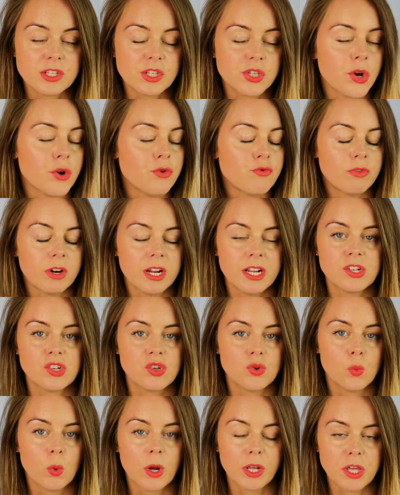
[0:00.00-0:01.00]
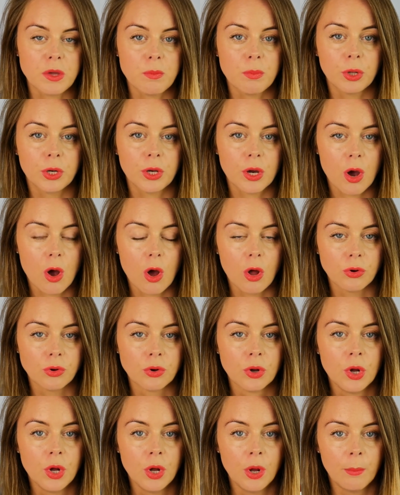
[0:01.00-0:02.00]
so rich when you put it
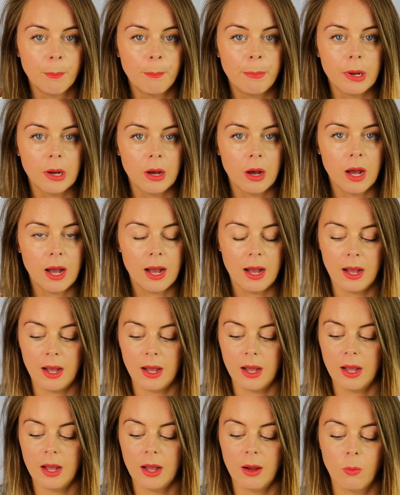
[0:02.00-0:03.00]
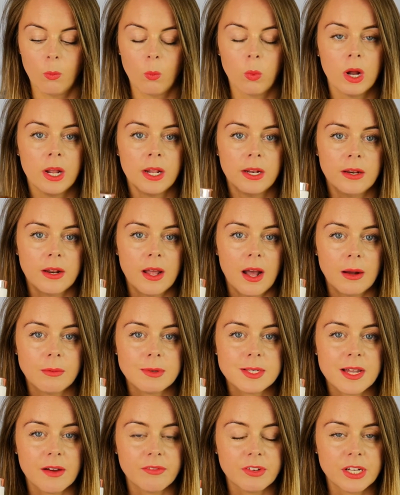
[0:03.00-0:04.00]
on. But when I
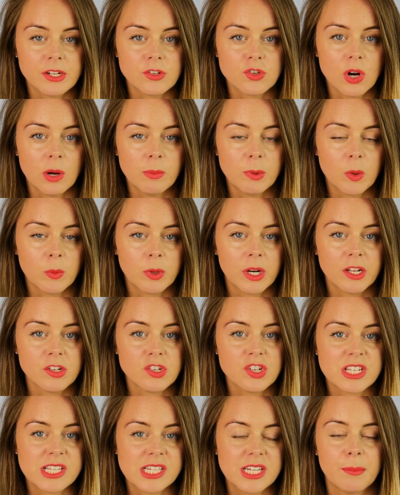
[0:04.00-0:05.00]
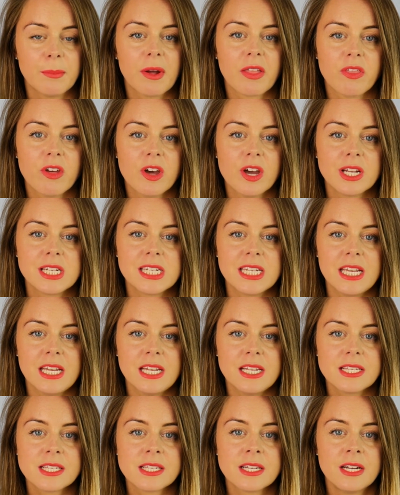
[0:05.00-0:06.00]
was having trouble, when I just hit my
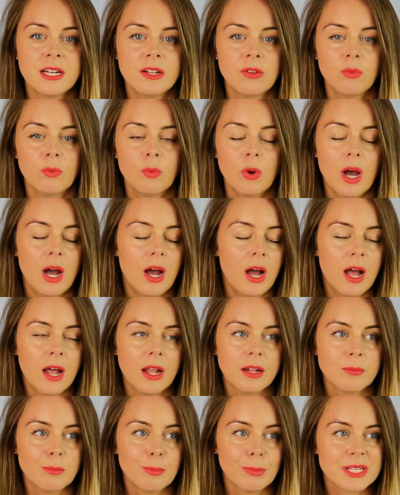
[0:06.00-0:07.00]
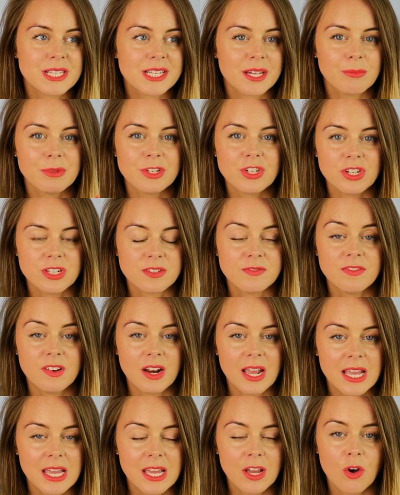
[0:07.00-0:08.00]
30s and my skin was just
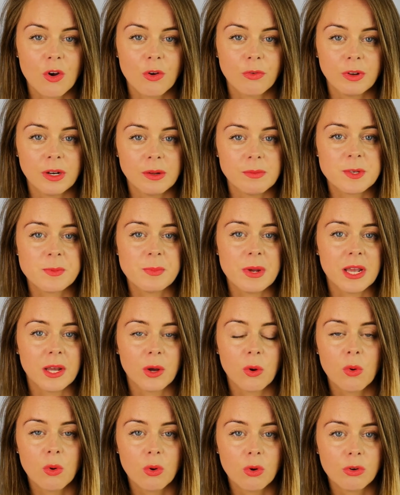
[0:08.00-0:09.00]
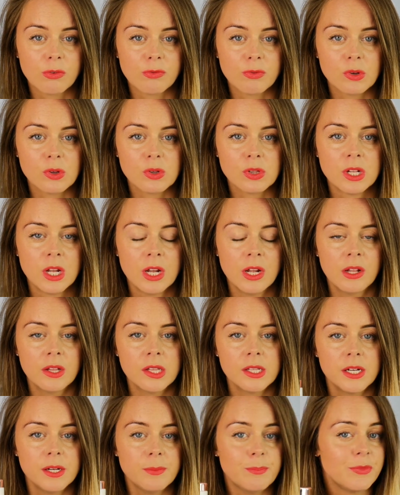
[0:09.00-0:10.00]
flaking off and it was being awful,
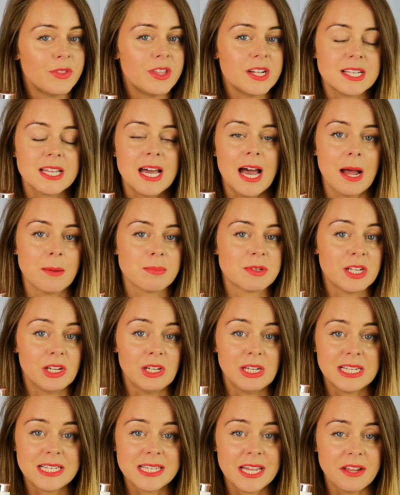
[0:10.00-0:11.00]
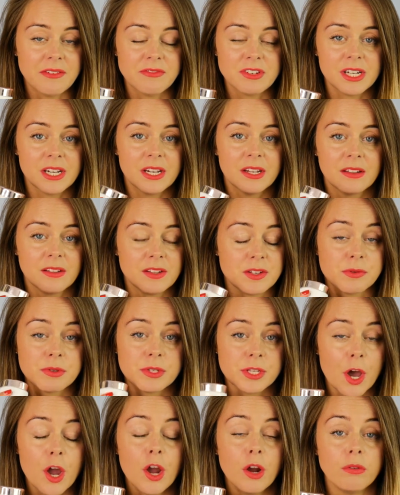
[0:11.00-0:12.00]
then this absolutely saved it. This
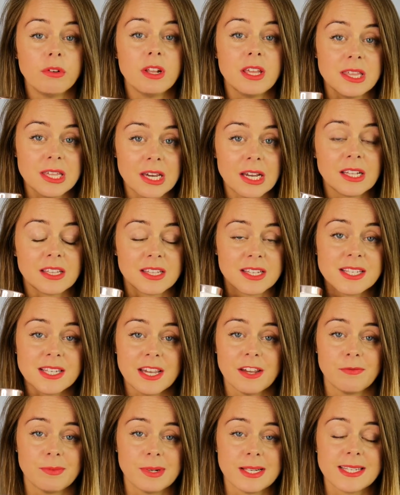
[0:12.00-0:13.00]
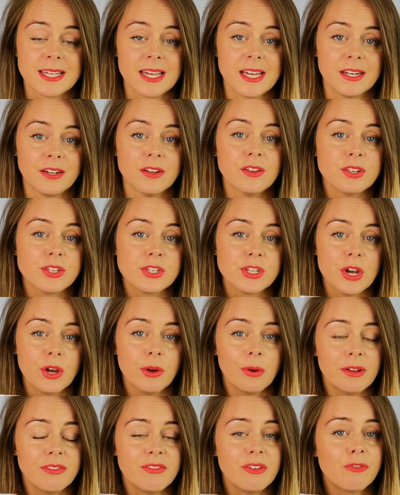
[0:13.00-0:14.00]
was the only thing that saved my skin. So
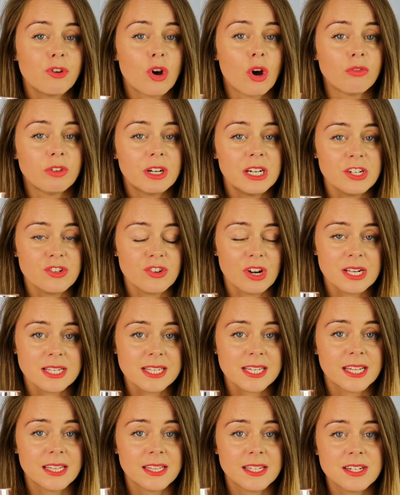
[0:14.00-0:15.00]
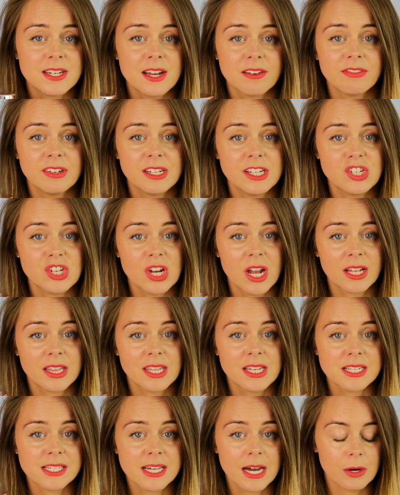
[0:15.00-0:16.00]
if you've got really dry skin, then definitely check
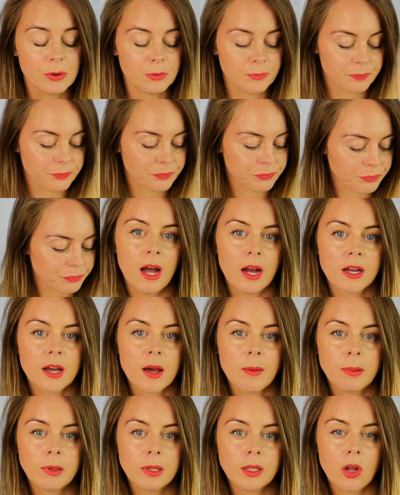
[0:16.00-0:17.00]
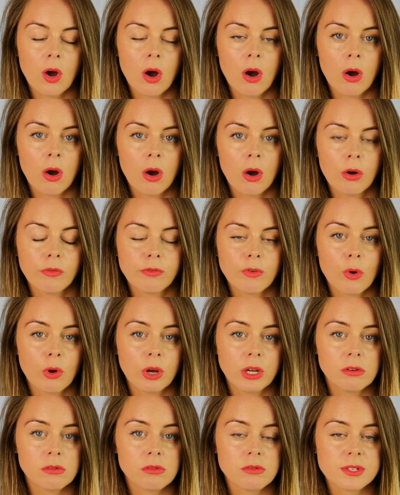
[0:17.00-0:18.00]
this out. A couple of
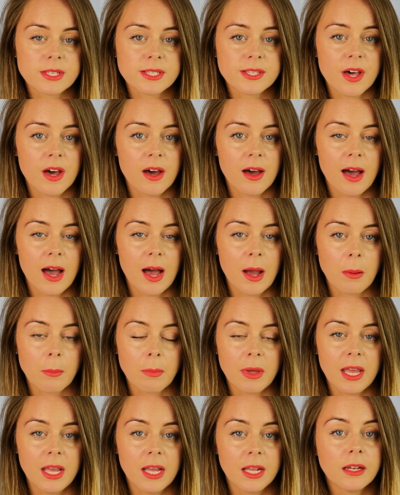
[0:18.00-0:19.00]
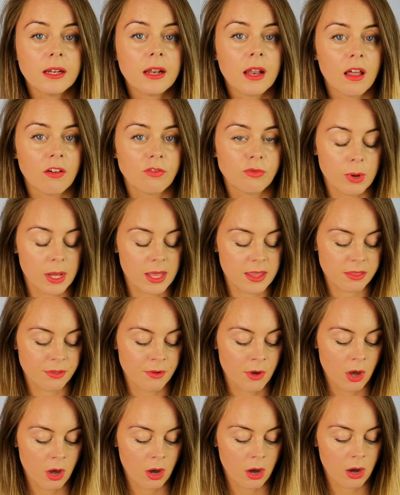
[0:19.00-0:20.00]
oils that I'm in love with
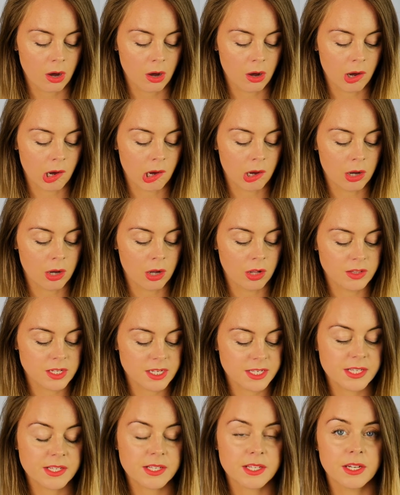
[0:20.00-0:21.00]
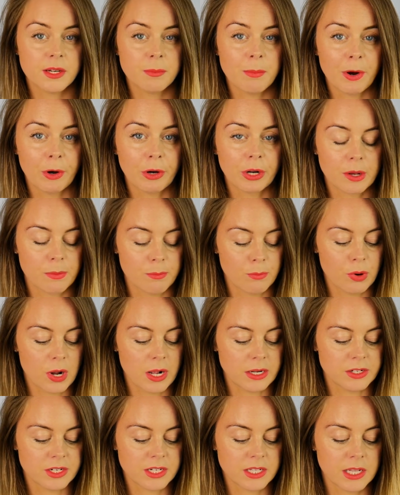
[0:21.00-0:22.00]
are, this is an American
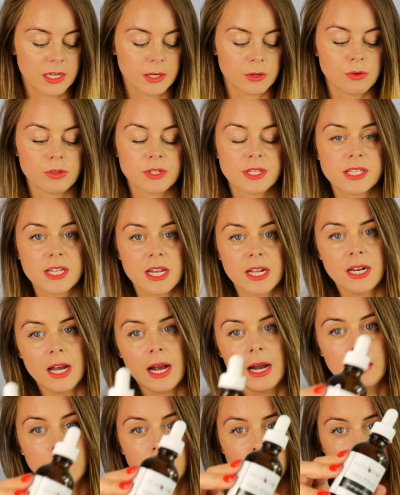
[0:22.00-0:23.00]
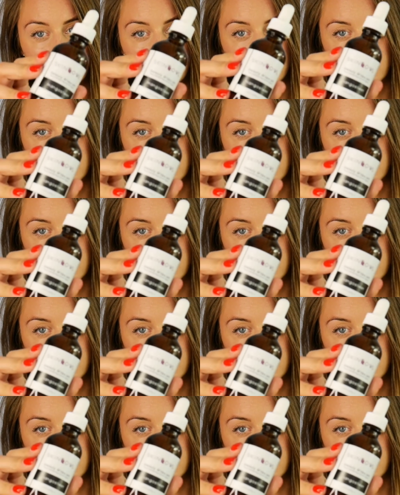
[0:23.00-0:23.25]
brand and they're called Skin Owl,